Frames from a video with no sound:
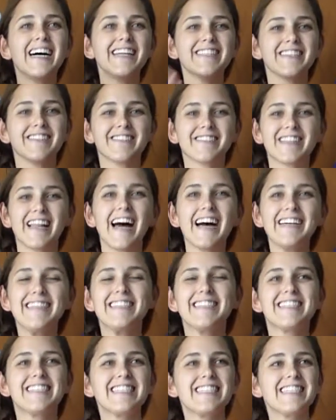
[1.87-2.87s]
Hello
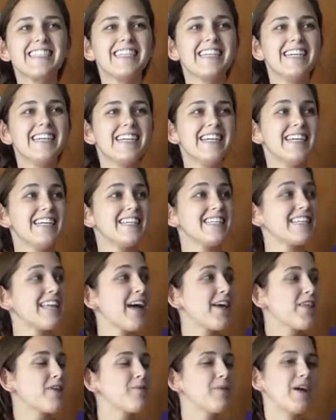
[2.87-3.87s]
class!
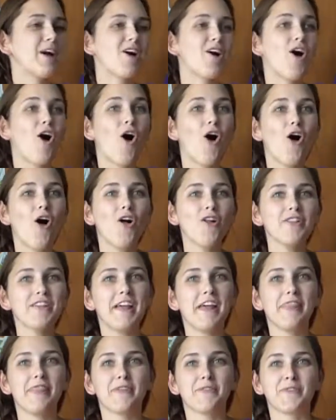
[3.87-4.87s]
Now that we are all
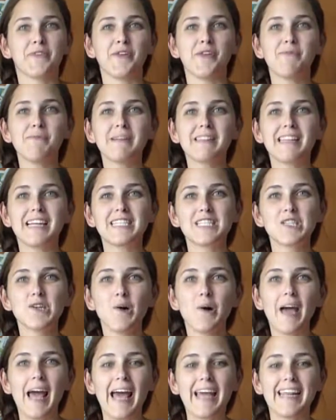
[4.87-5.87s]
in the room, let's
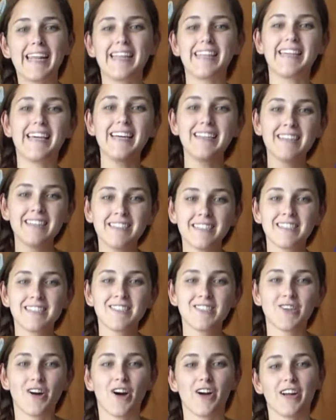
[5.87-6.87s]
go ahead and get
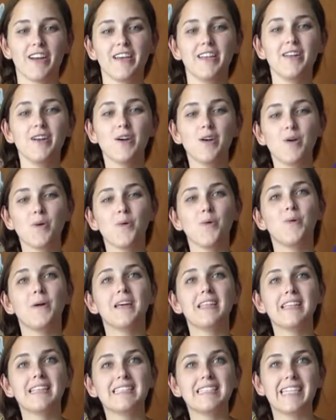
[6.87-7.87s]
started
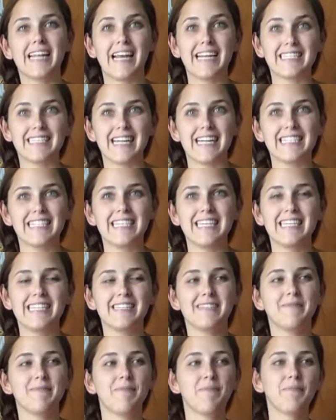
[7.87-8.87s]
with today's
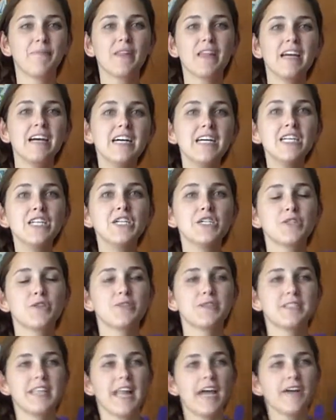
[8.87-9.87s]
lesson.
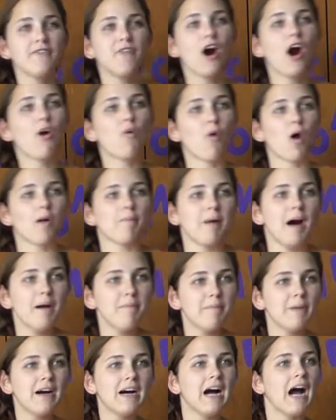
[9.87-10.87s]
So today for our
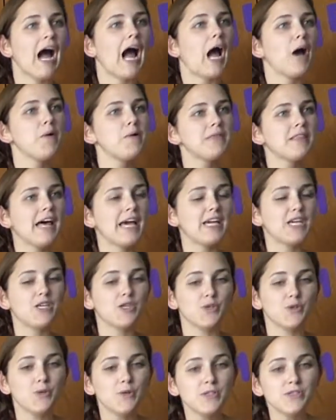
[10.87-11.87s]
warm-up, I would like
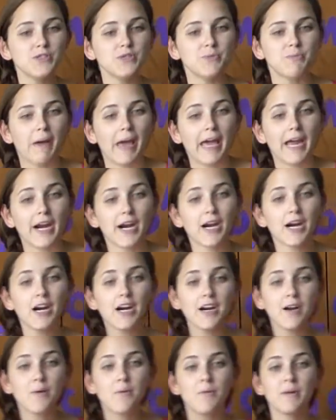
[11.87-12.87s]
you to
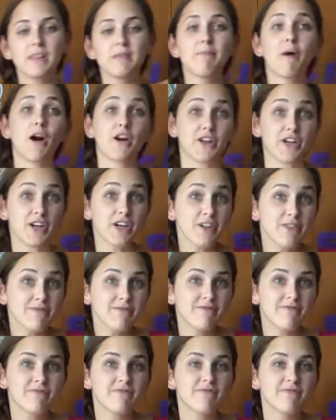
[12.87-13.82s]
pair with a partner